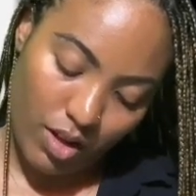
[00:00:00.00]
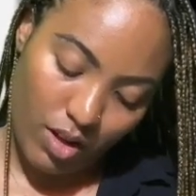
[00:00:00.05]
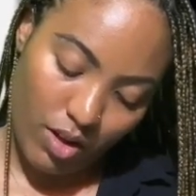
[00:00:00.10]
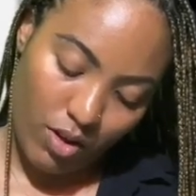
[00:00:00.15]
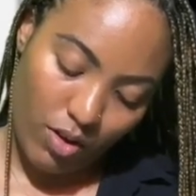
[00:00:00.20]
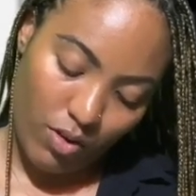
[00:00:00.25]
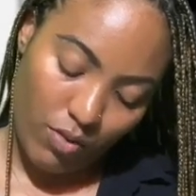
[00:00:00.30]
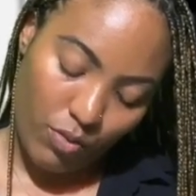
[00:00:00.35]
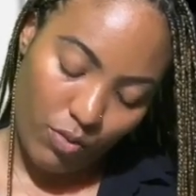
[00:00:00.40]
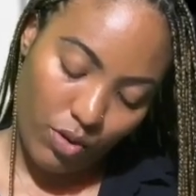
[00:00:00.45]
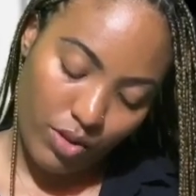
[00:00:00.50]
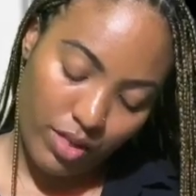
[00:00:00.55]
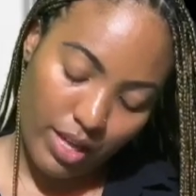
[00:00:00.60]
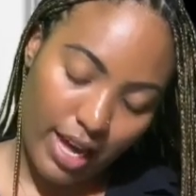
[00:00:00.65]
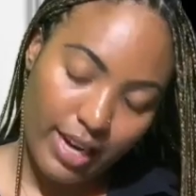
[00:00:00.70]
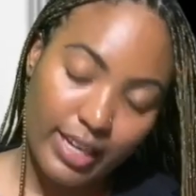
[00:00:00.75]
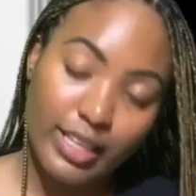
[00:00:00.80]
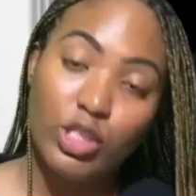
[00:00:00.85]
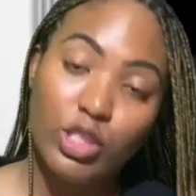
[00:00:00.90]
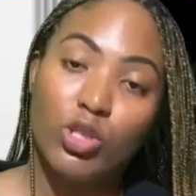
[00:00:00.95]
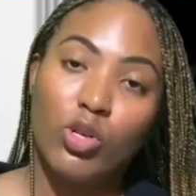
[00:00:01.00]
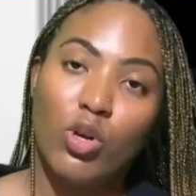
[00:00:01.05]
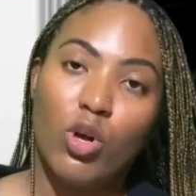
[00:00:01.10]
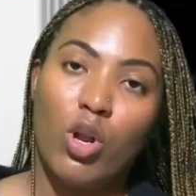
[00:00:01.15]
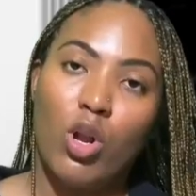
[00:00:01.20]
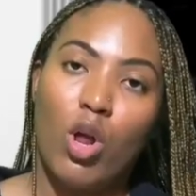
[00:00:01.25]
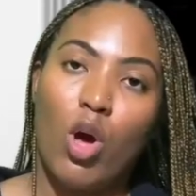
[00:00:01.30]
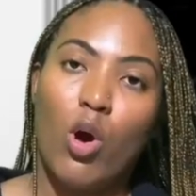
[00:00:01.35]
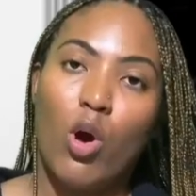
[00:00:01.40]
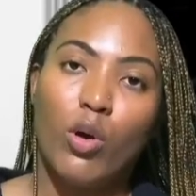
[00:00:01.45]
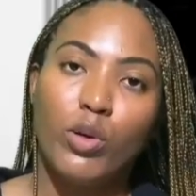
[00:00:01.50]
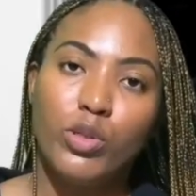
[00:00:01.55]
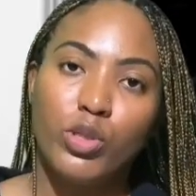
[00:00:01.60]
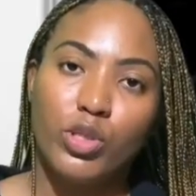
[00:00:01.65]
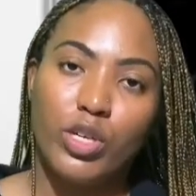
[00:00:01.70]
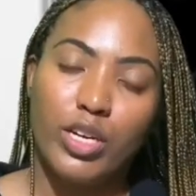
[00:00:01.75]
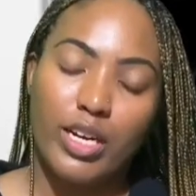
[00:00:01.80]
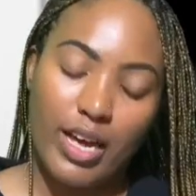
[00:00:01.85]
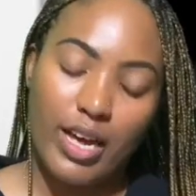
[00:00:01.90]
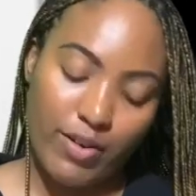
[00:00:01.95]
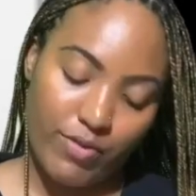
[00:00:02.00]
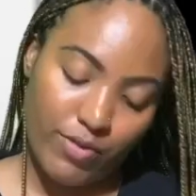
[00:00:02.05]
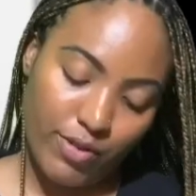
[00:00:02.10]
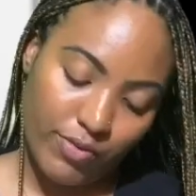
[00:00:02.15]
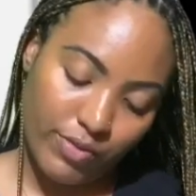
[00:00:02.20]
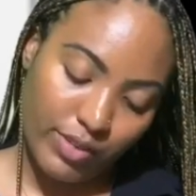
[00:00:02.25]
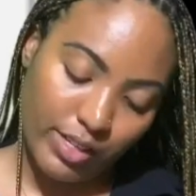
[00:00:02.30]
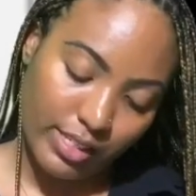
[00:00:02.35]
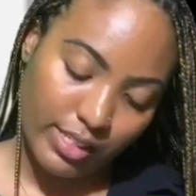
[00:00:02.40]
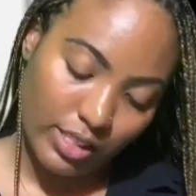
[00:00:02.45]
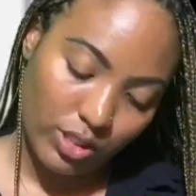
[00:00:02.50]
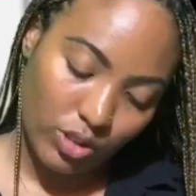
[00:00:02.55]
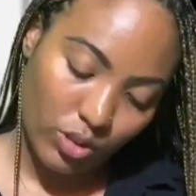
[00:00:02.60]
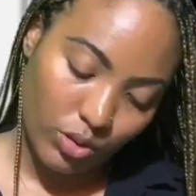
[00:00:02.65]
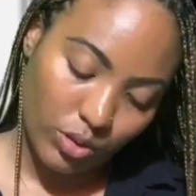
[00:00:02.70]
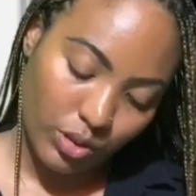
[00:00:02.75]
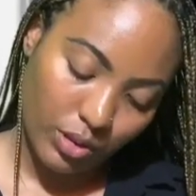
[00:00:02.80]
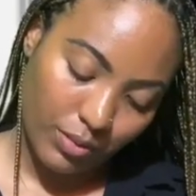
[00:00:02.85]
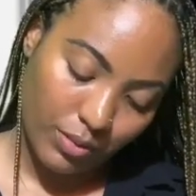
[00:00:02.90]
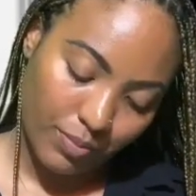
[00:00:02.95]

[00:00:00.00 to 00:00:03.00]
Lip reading: for the additional 150 liters.